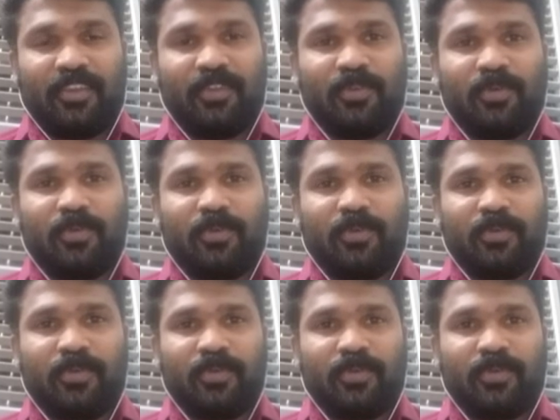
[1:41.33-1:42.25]
you
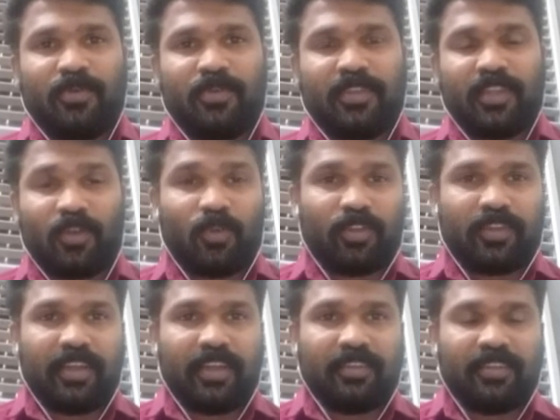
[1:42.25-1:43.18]
the
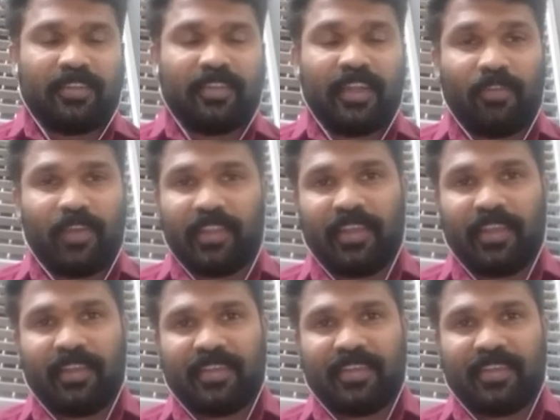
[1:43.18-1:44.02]
question answers and everything.